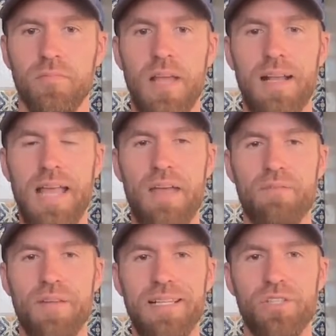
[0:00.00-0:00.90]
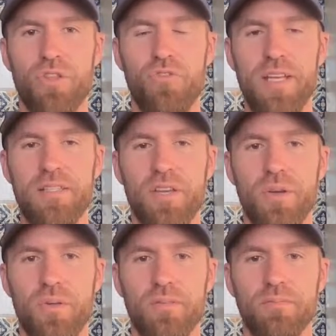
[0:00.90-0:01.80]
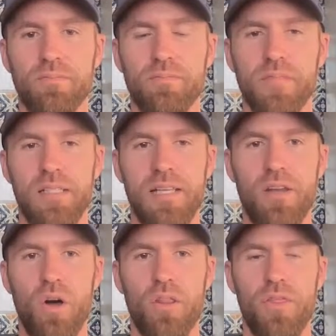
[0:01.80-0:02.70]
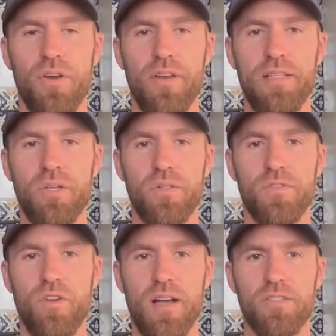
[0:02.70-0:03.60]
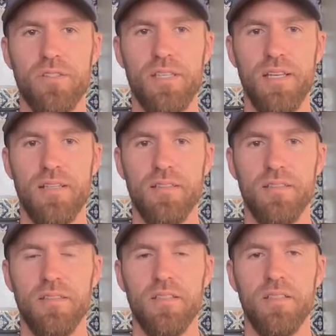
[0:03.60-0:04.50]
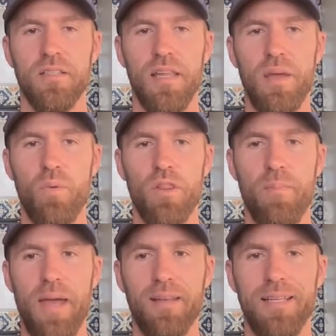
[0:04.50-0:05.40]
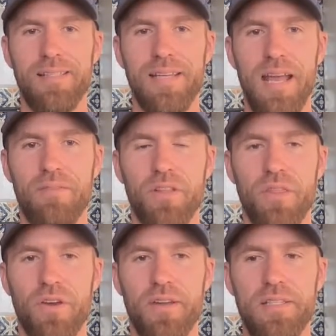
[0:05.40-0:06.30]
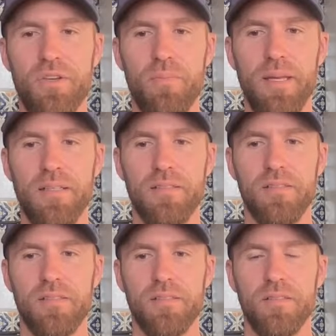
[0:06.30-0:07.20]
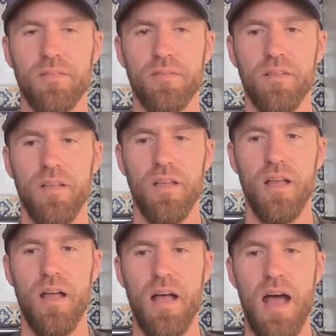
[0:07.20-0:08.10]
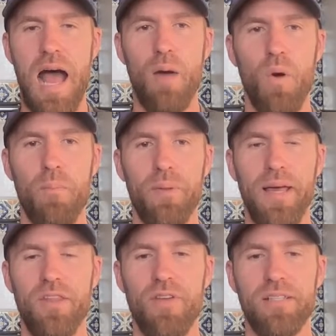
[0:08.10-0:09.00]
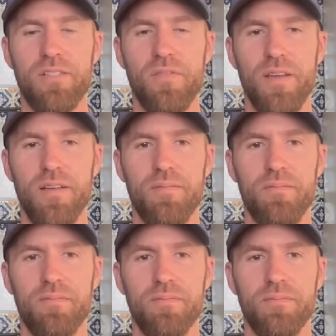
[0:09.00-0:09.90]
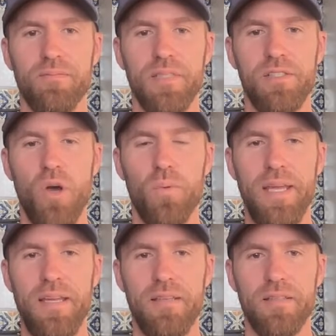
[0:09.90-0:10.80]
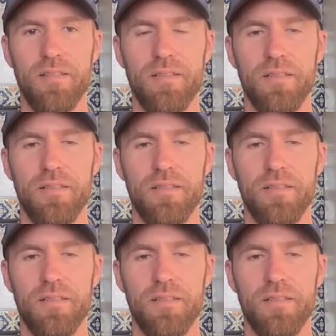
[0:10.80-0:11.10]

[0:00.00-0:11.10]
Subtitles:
That game finished 3-2. I said all the 32s for Argentina, and they won the penalty today after 32 minutes. I won't play the rest of it. There's no need.